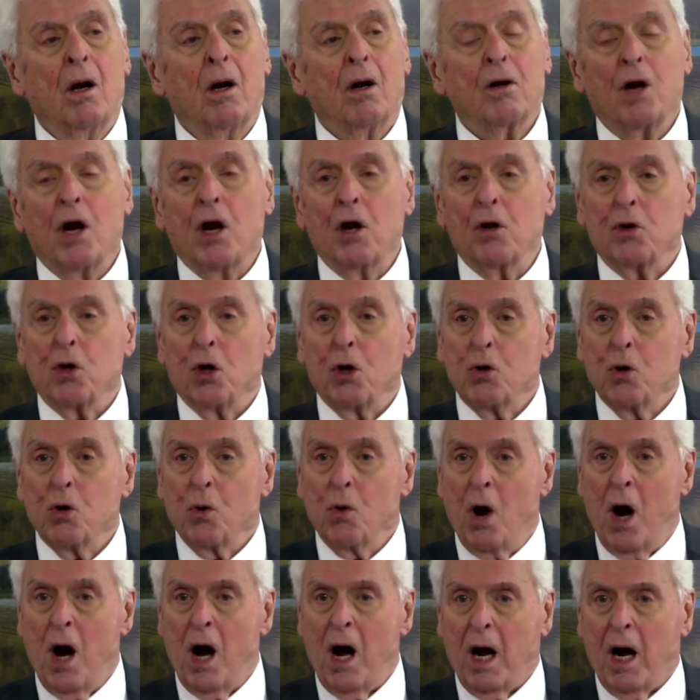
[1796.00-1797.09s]
neither
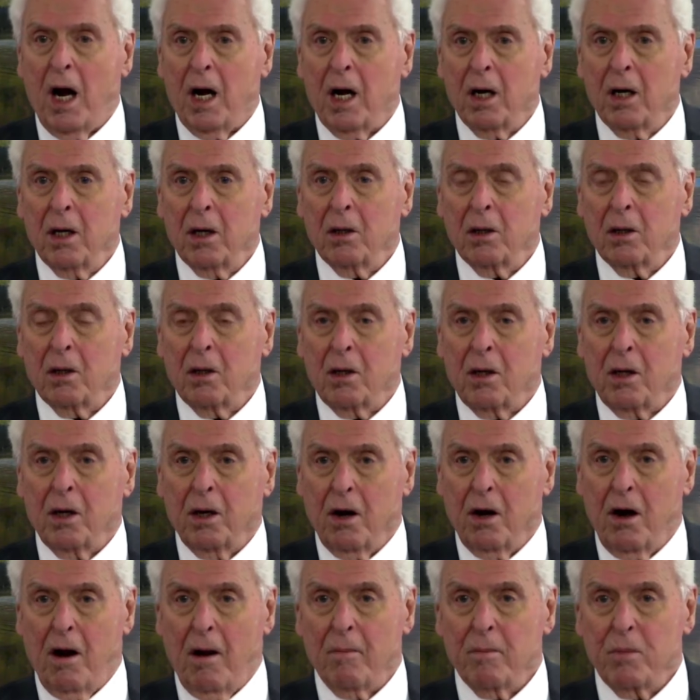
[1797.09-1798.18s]
do I
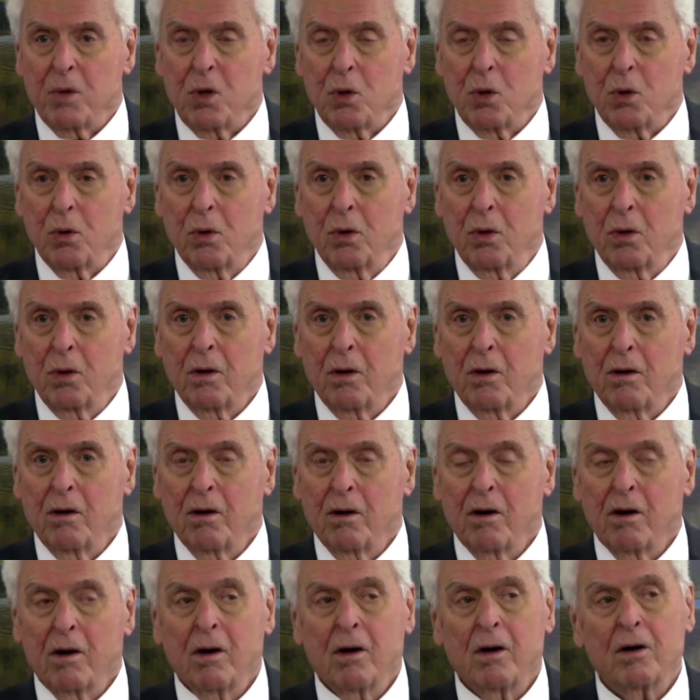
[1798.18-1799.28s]
condemn you.
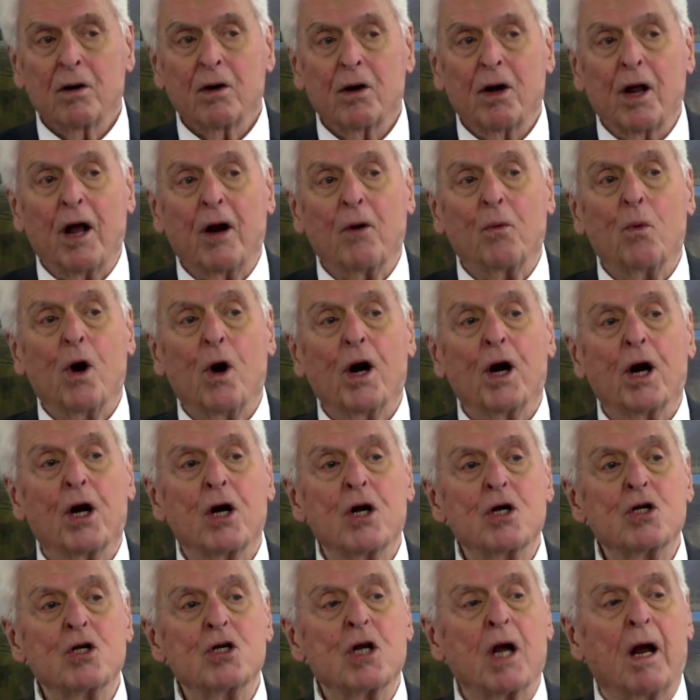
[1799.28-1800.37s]
Then what did
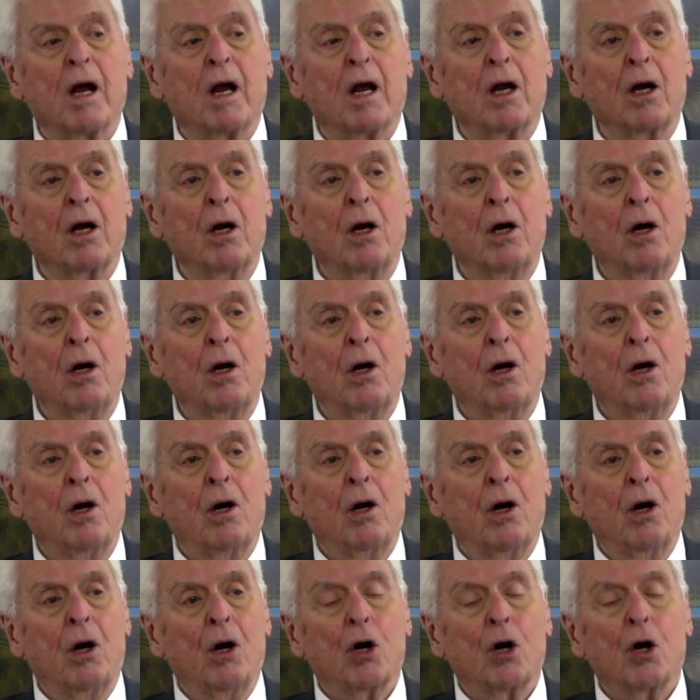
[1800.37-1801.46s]
he say?
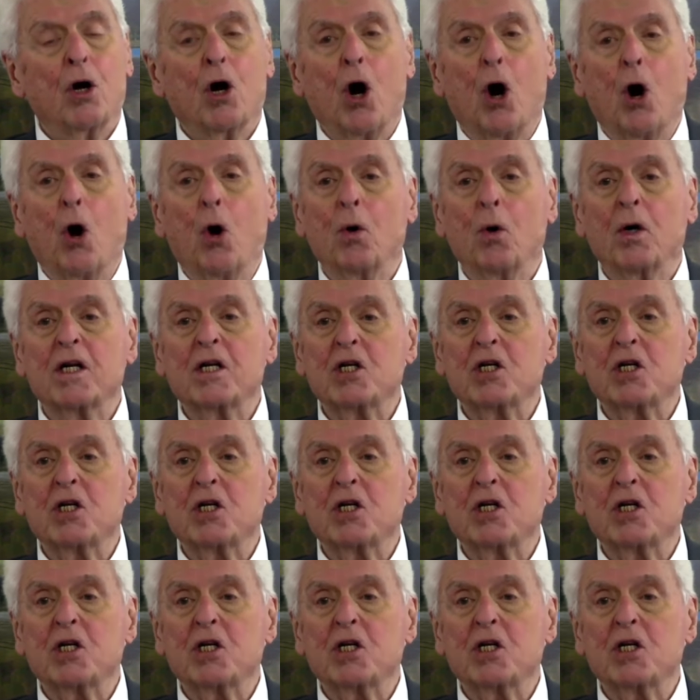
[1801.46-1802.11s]
Go and